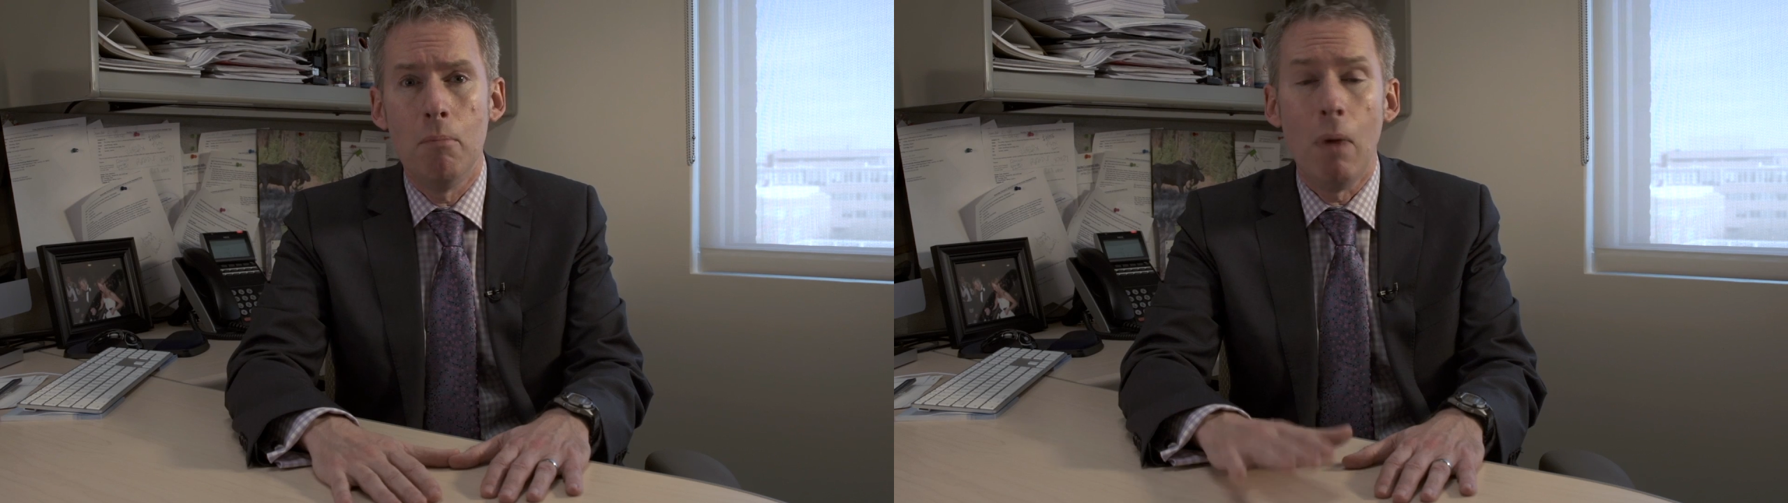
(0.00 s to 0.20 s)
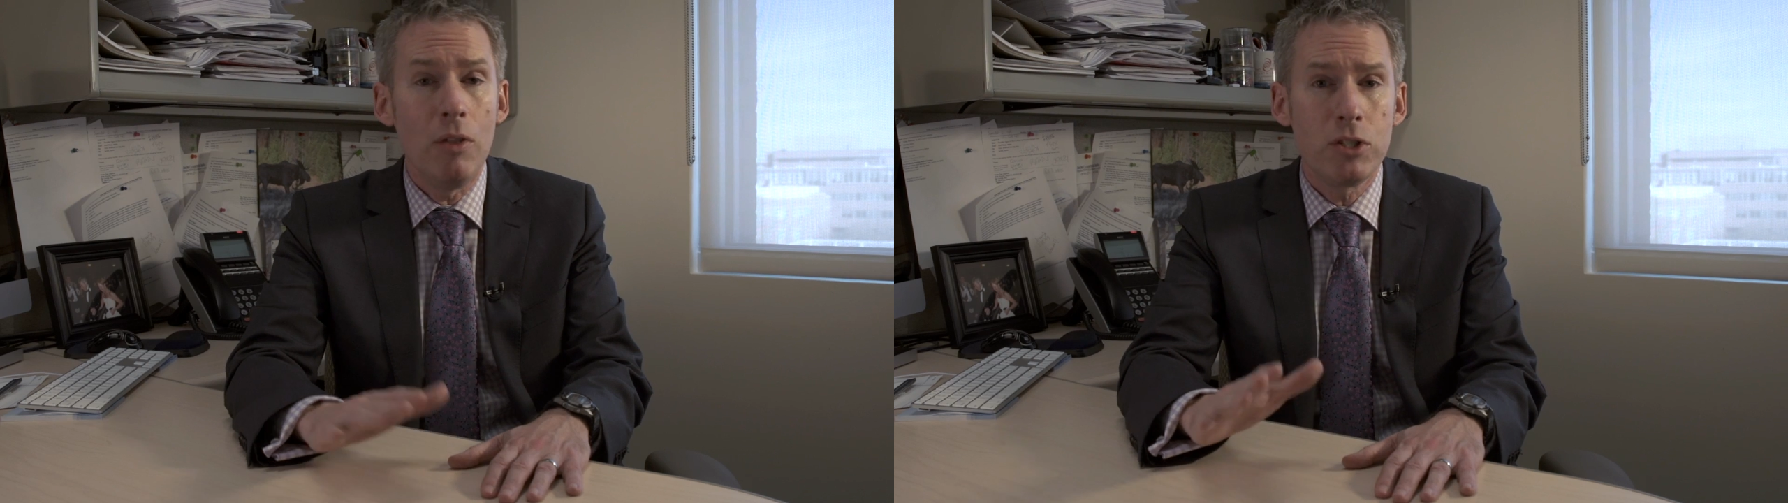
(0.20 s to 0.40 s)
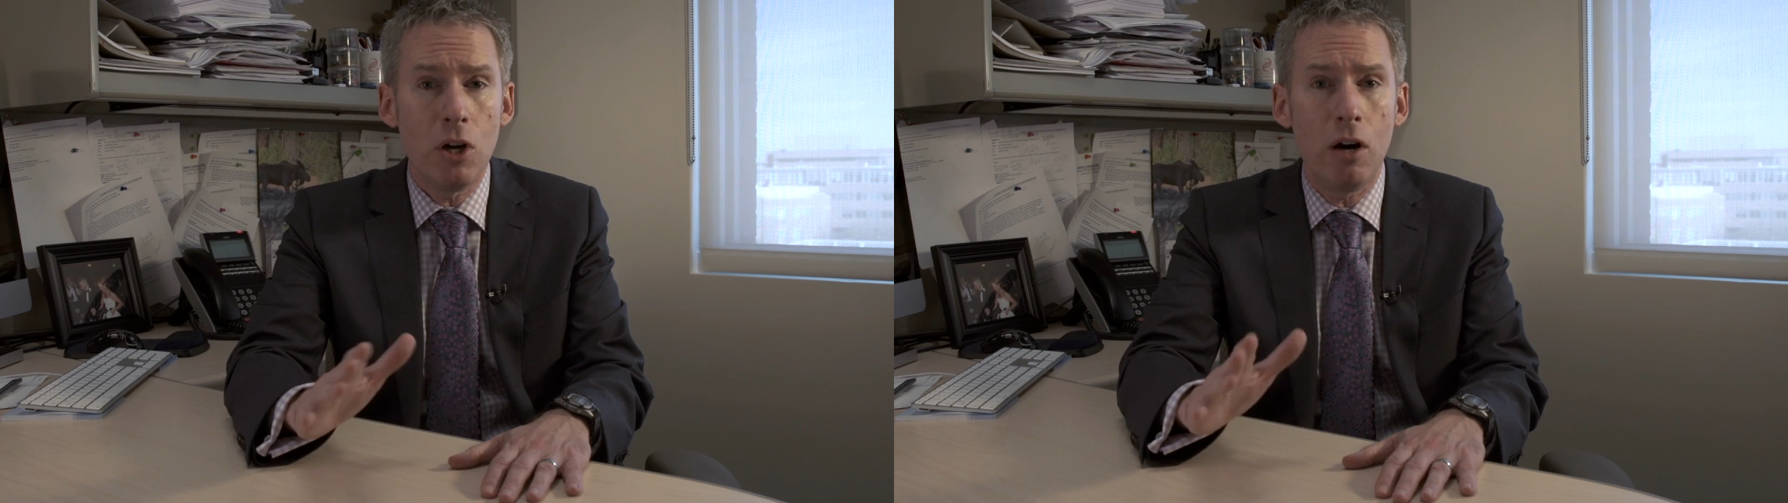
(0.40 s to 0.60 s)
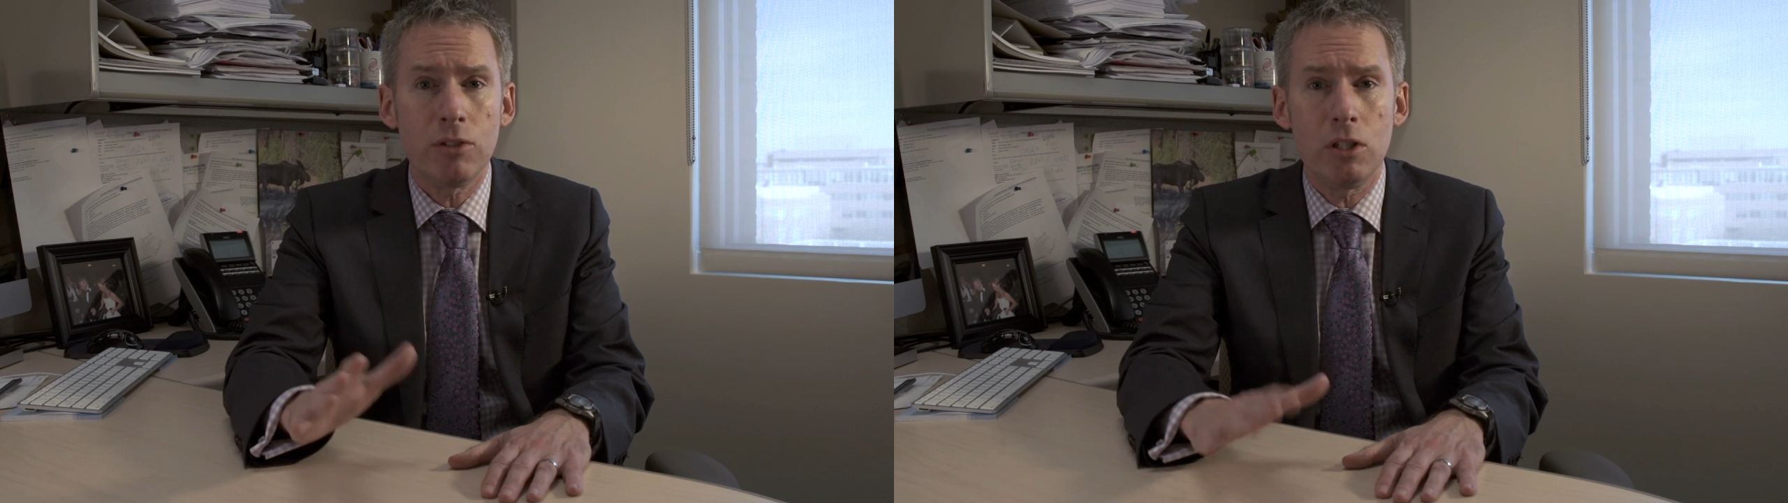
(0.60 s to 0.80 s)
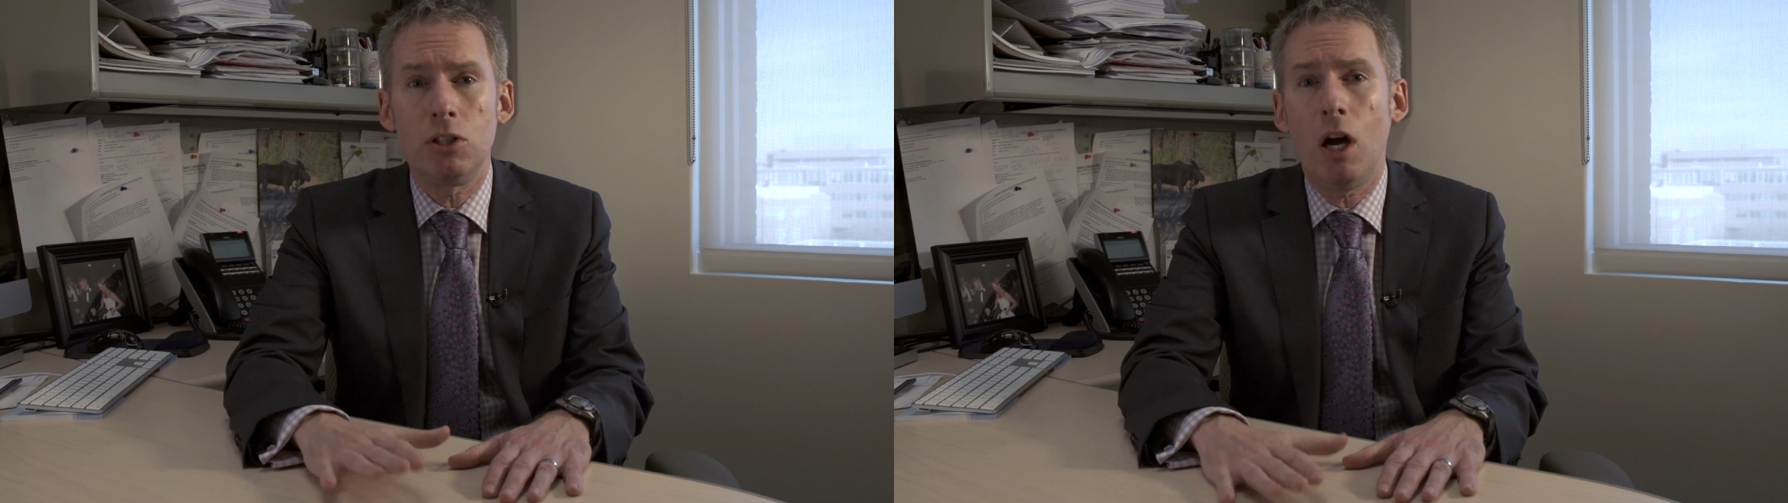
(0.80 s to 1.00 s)
months
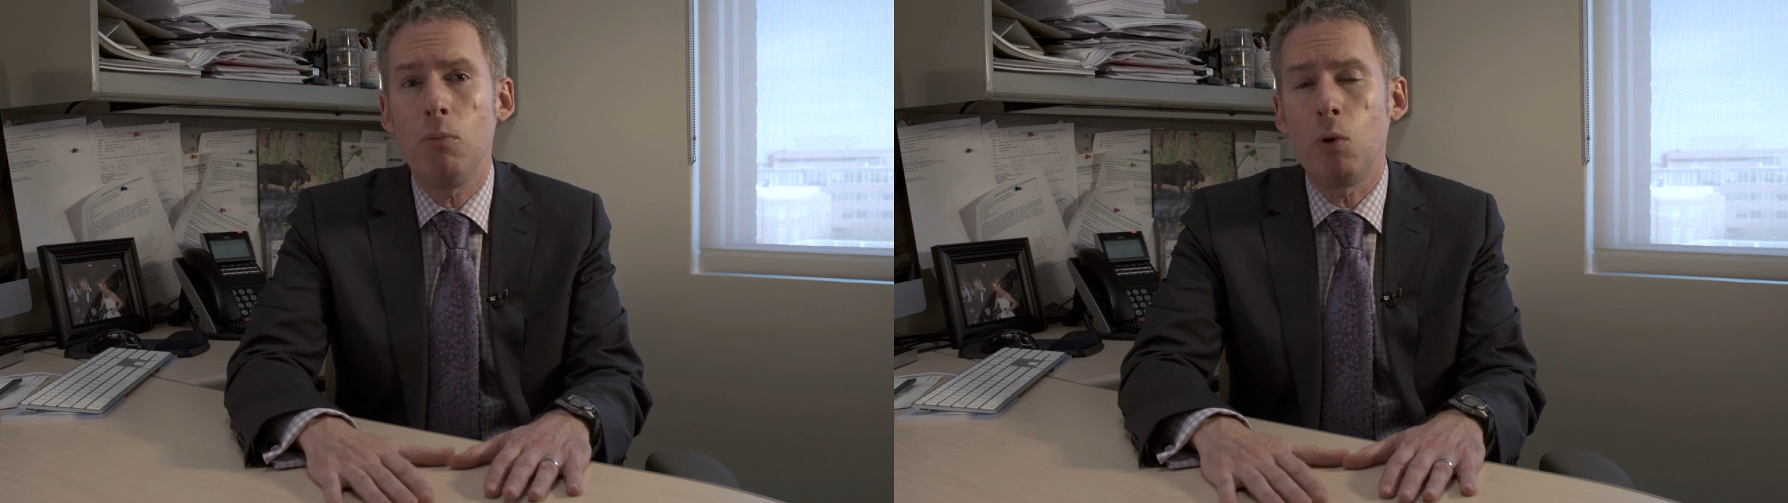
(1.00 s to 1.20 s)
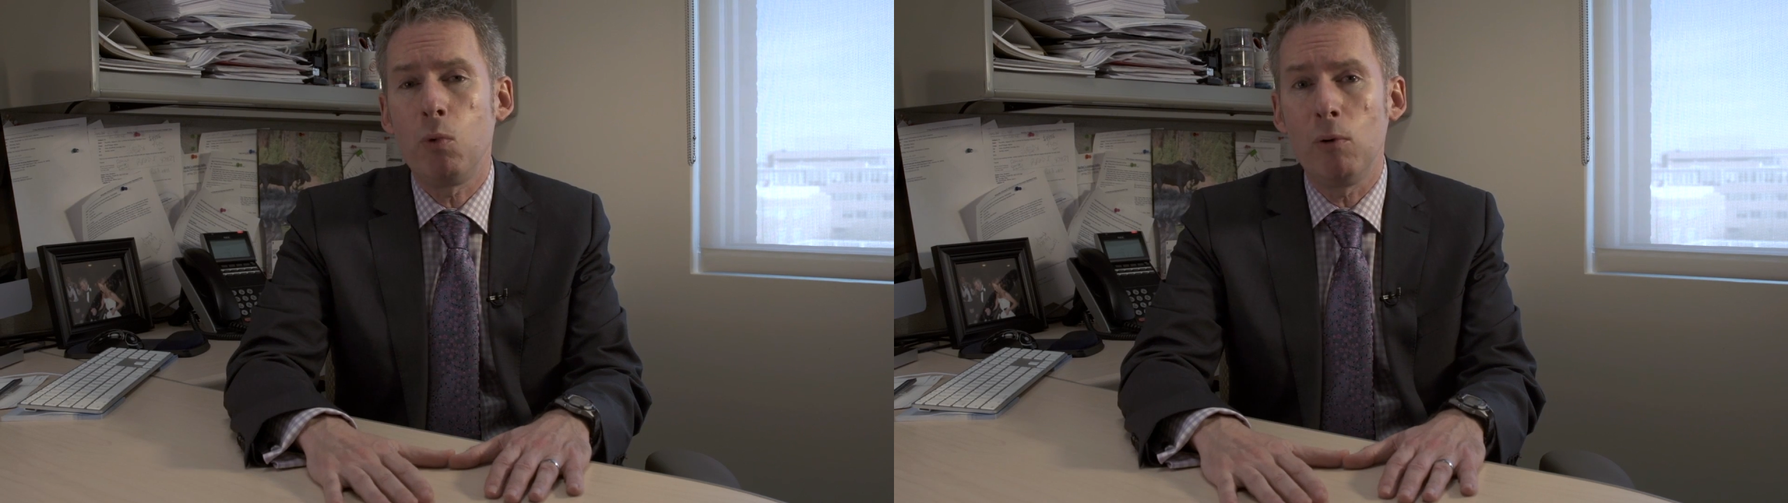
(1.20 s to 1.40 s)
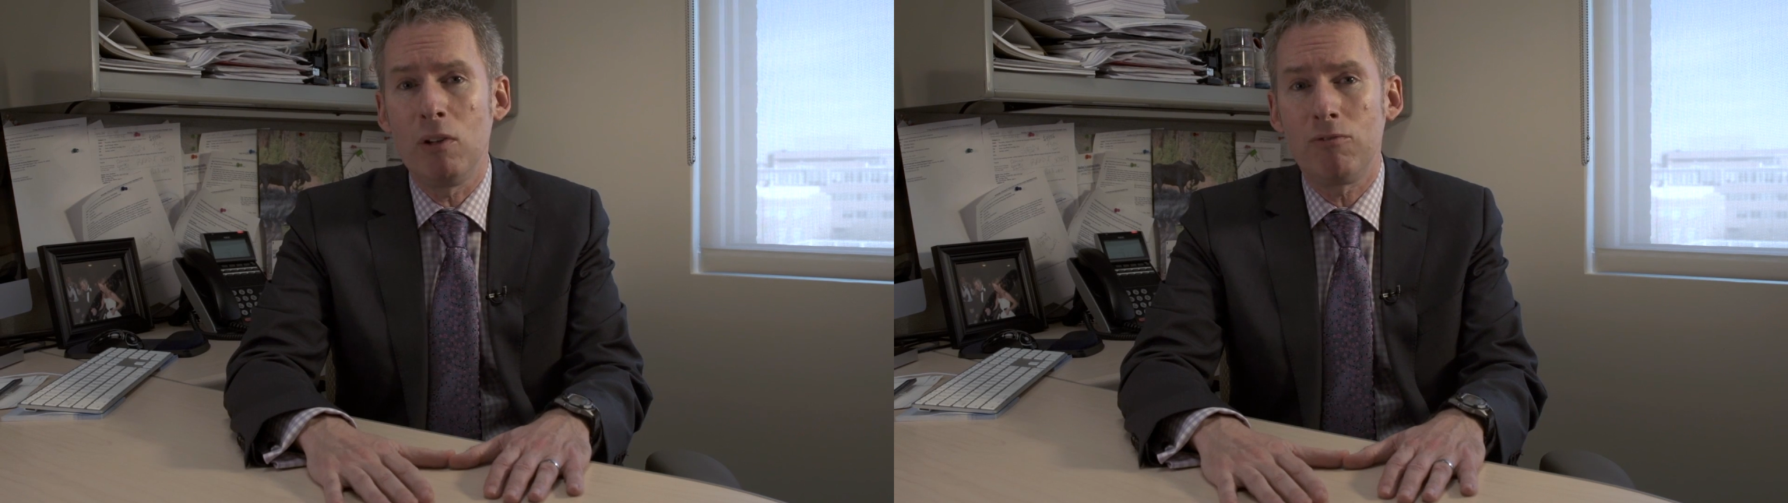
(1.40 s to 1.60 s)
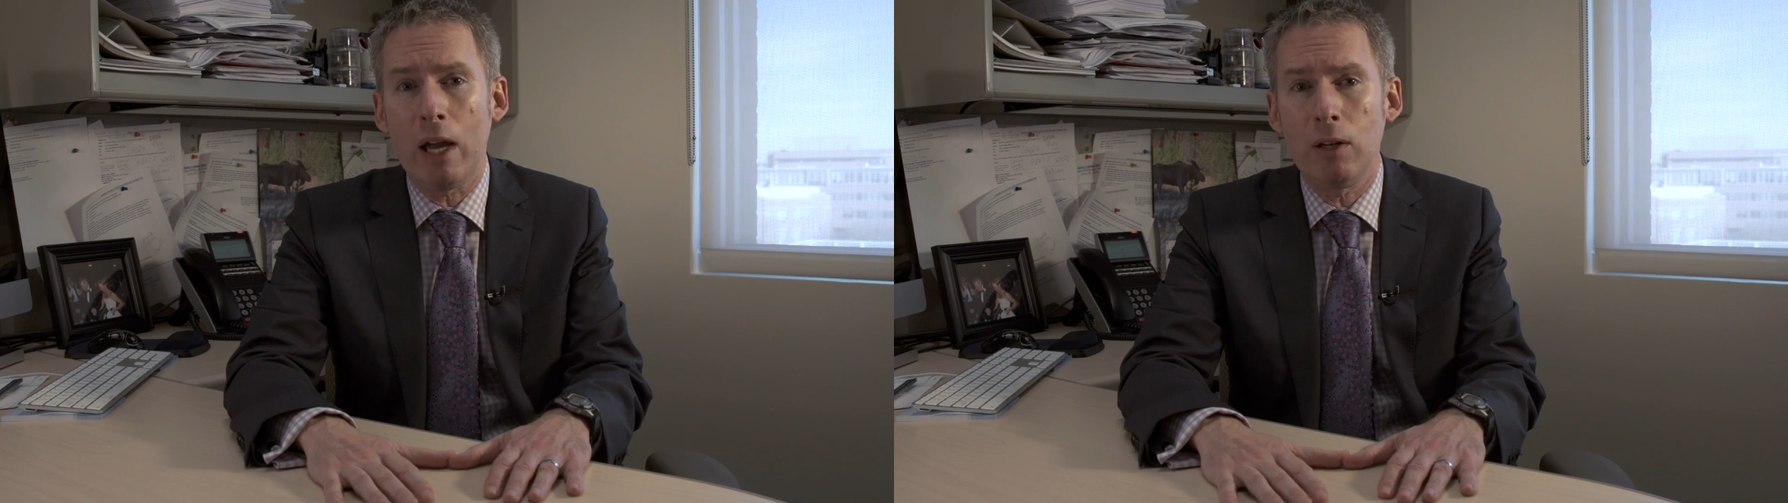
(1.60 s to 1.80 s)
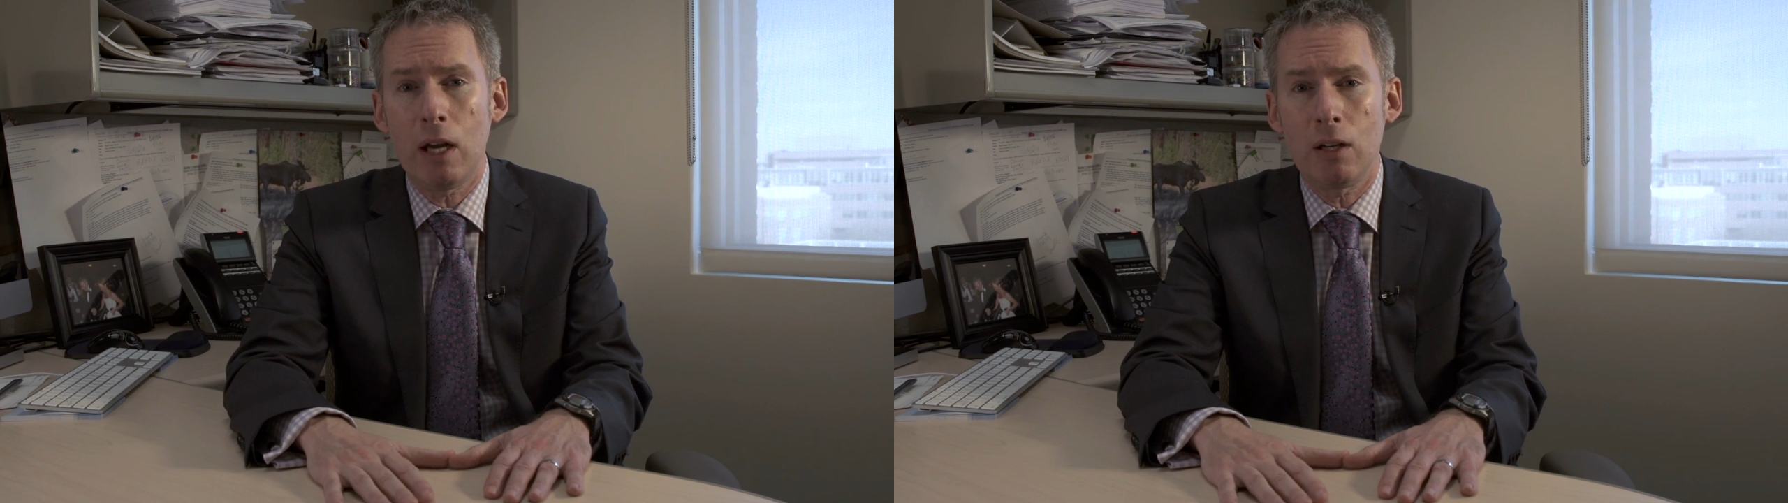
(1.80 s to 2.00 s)
after the time when we will have
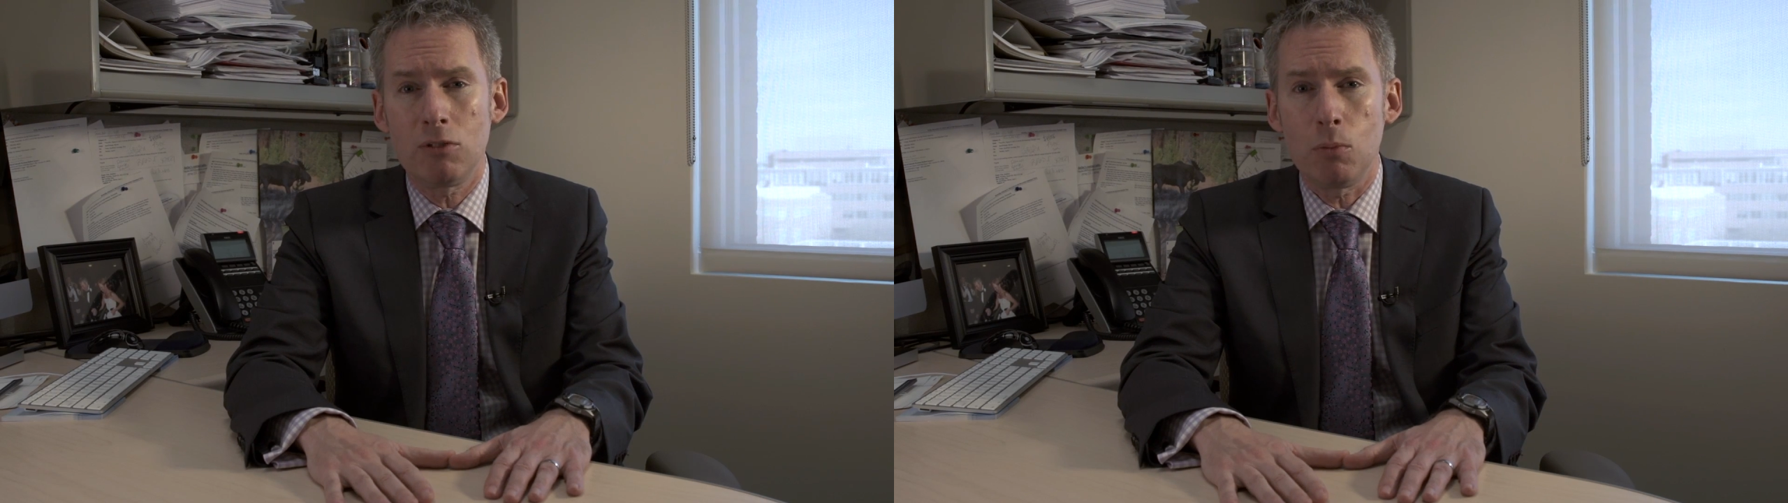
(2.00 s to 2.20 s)
found out if